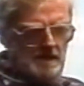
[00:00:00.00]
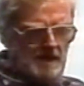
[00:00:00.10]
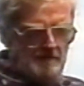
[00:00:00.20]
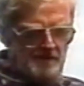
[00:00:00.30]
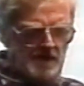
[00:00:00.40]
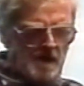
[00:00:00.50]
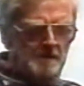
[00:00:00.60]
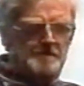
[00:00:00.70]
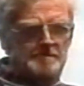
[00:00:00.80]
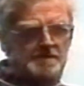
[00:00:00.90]
A bit
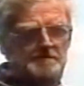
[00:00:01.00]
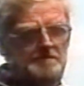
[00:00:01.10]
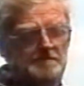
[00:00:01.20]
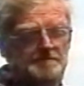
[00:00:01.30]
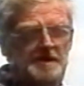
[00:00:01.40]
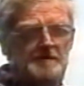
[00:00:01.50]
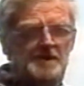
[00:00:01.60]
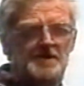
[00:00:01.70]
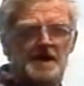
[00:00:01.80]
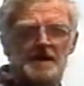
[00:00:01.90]
awkward, but
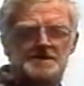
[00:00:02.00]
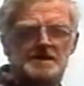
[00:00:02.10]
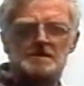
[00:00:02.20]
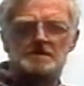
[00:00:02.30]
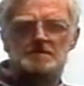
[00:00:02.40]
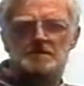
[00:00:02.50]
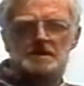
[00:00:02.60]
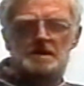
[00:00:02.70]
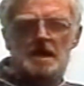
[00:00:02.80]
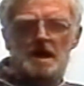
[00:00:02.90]
people are nice and
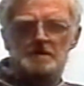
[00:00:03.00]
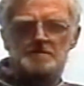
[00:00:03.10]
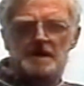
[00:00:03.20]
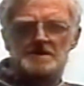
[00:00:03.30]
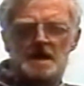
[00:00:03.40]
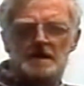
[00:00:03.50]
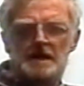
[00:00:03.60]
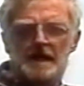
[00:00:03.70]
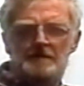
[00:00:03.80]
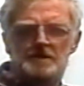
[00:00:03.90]
can always make sign
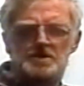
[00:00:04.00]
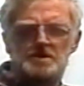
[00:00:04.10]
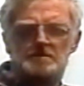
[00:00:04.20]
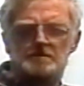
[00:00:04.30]
language. And